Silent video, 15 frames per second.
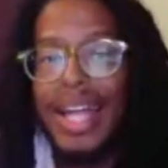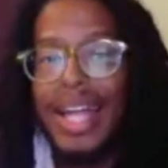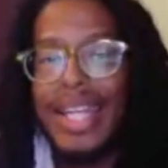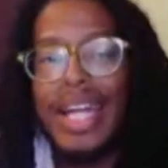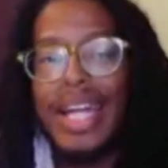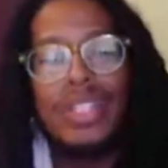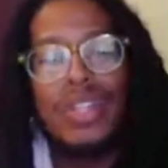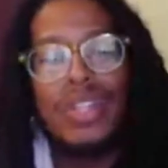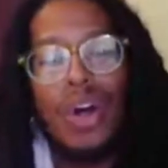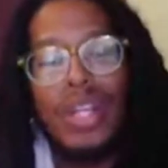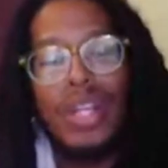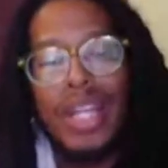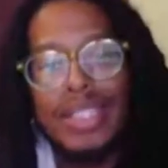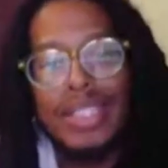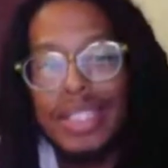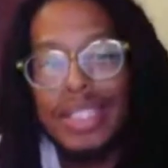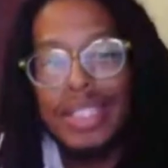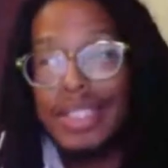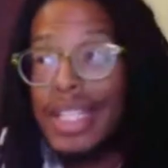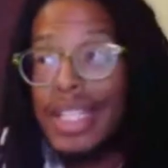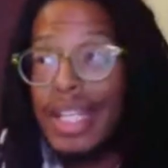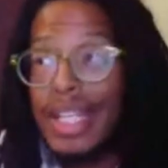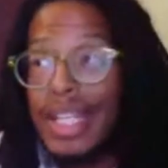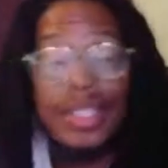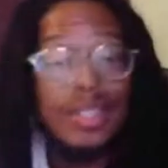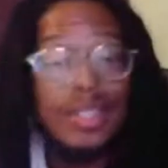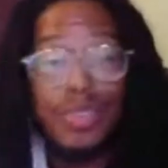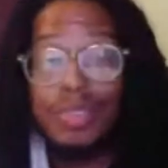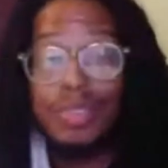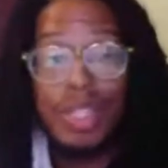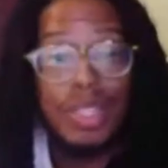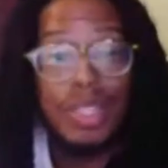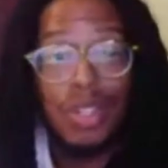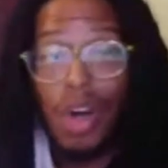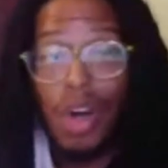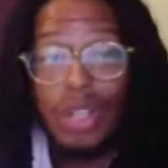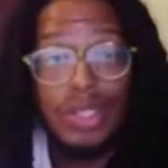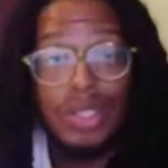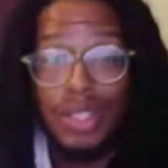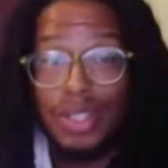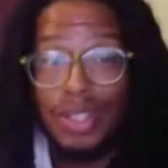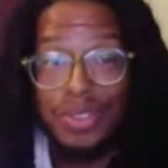that it's just easy for me to talk to you.